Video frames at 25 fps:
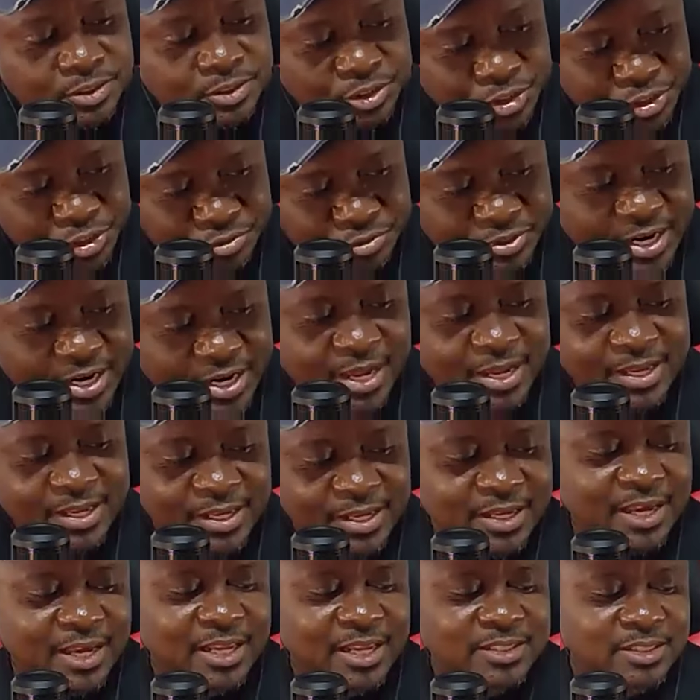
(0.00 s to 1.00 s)
Serie
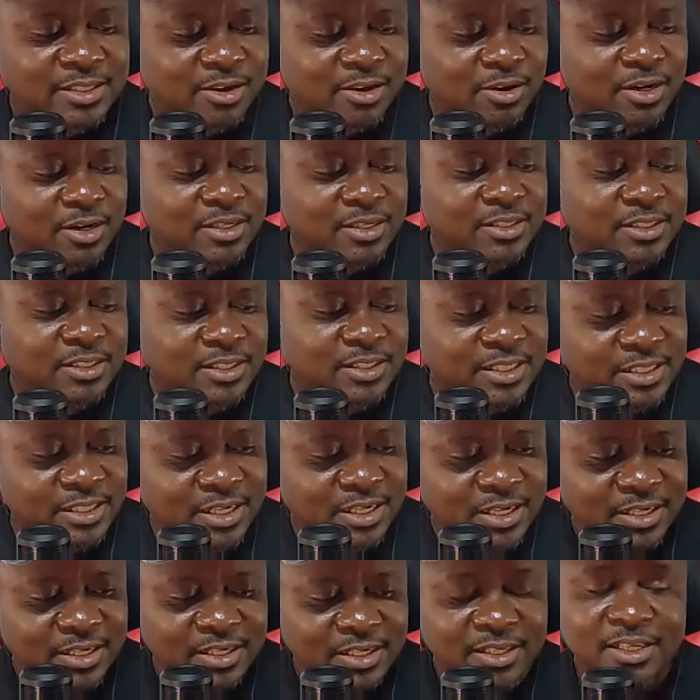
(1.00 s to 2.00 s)
A as they call it in
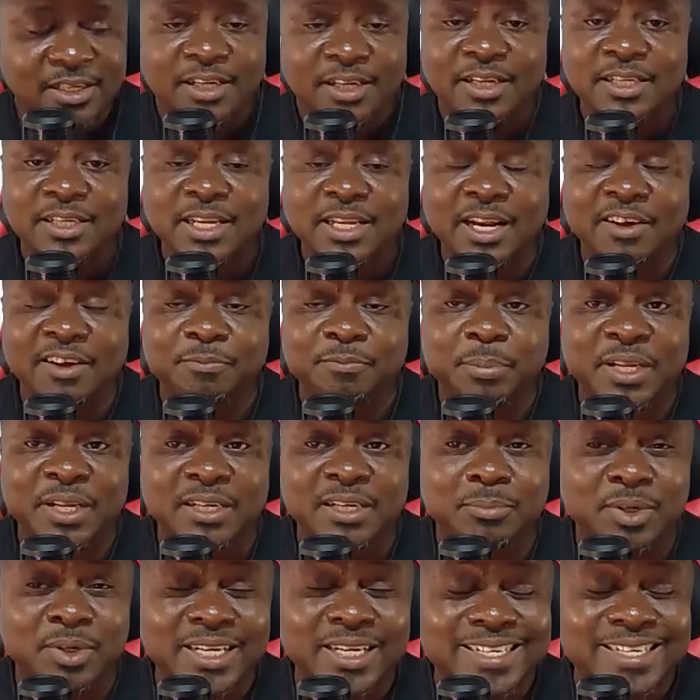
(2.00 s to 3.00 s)
Italy, that have
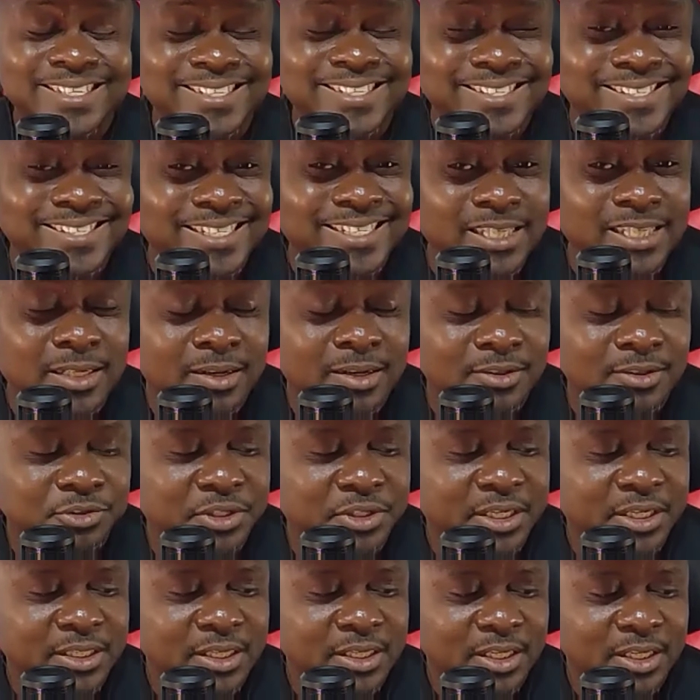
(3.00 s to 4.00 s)
played more than
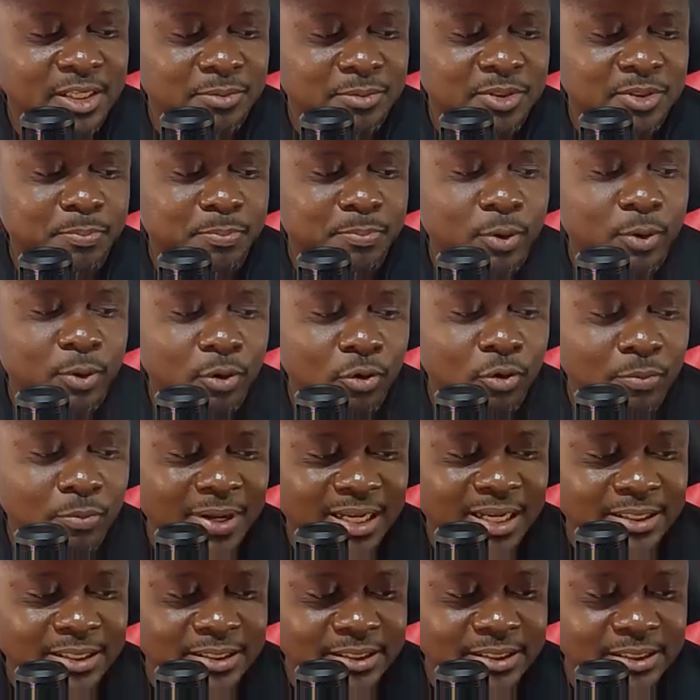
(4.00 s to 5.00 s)
600 games. Paolo
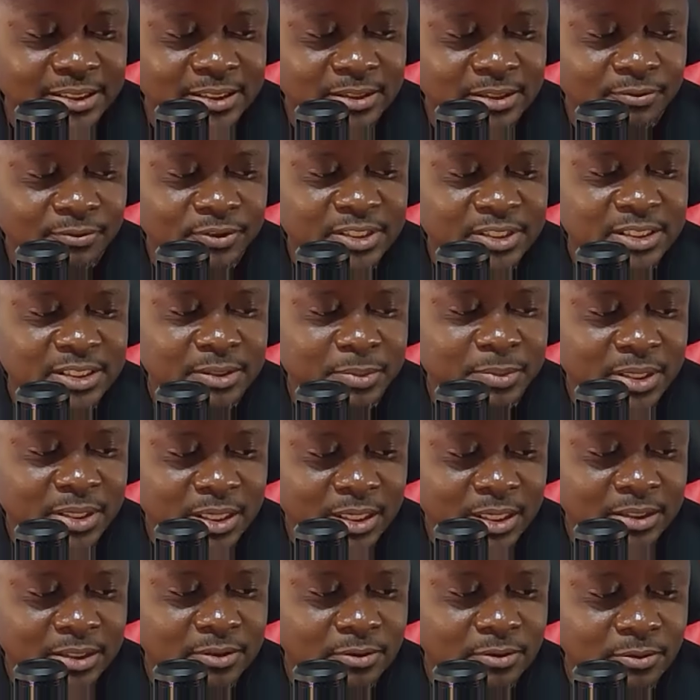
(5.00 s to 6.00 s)
Maldini of AC
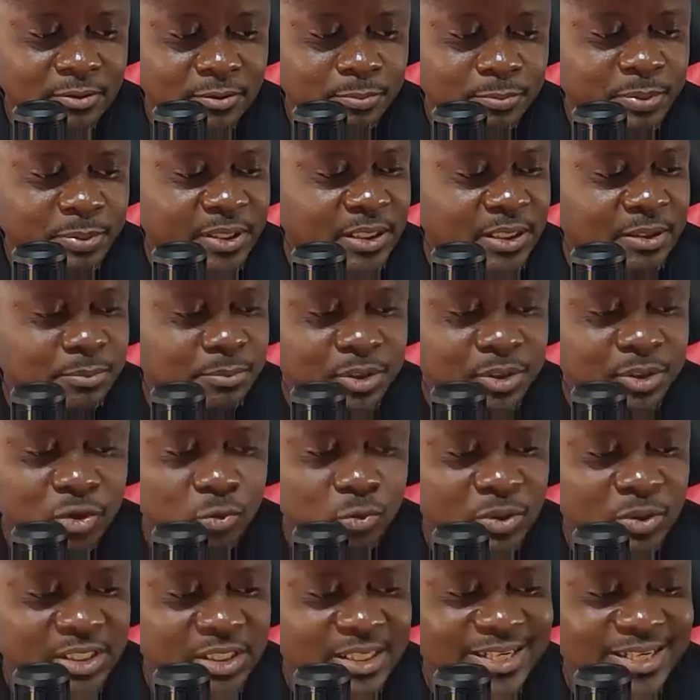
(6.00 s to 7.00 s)
Milan, who played
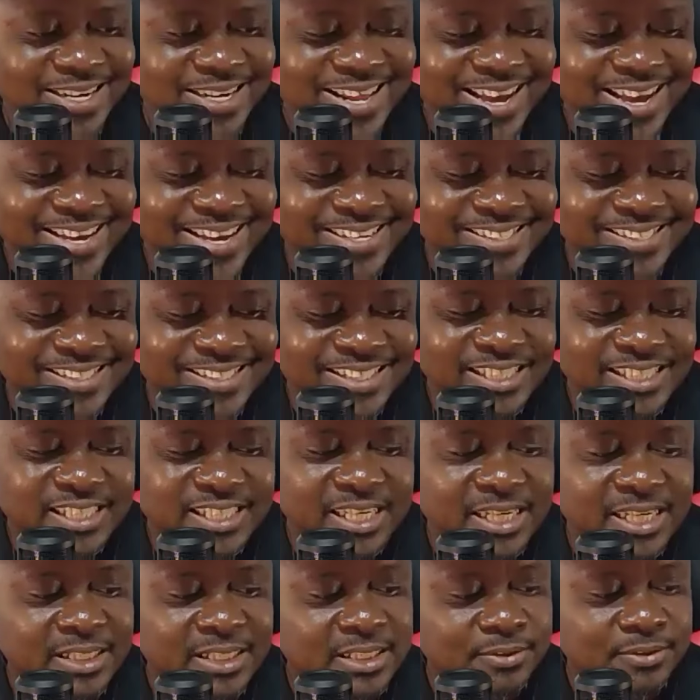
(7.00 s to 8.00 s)
between
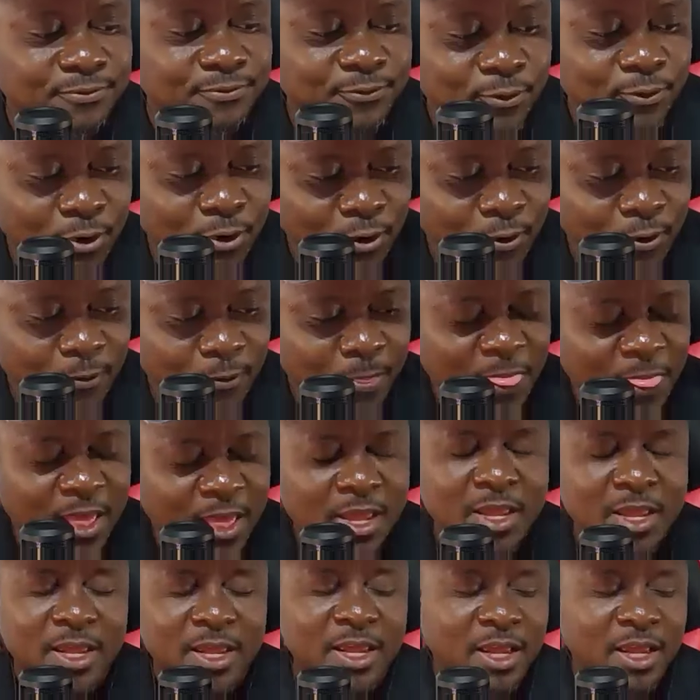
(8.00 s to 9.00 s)
1984
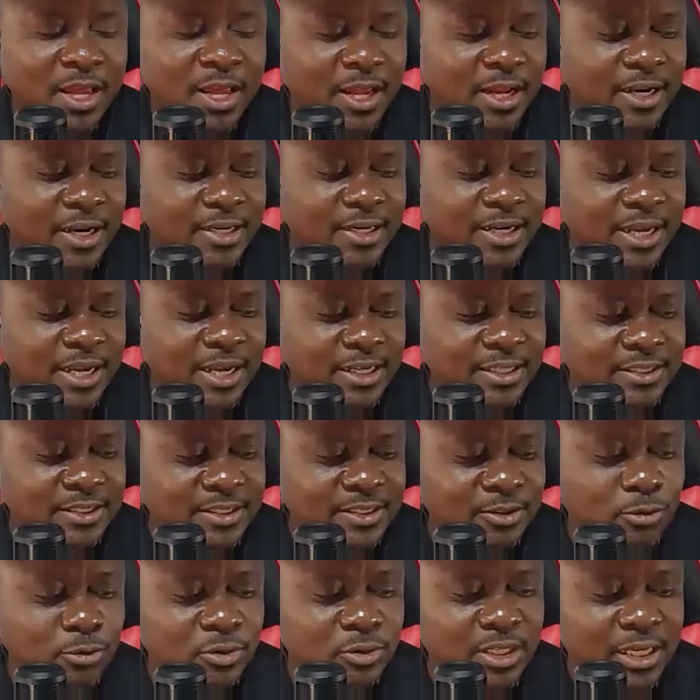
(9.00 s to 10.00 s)
and
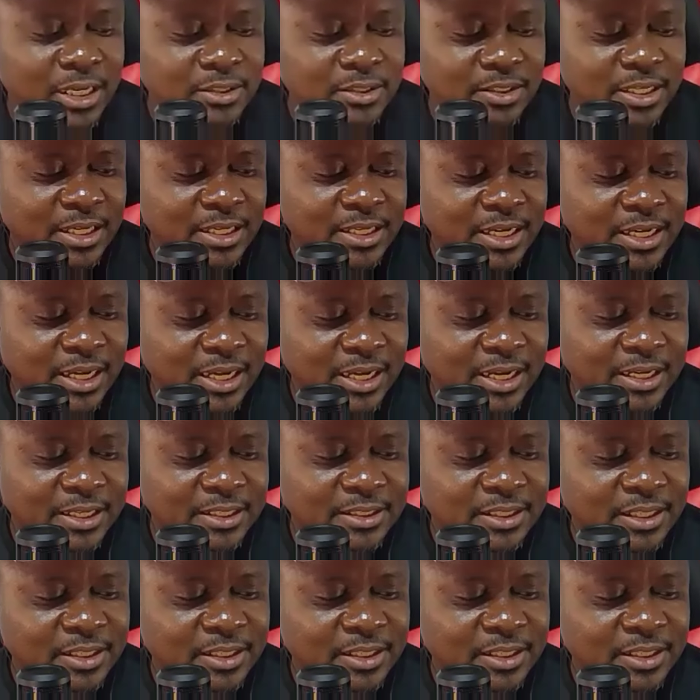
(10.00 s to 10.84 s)
2009.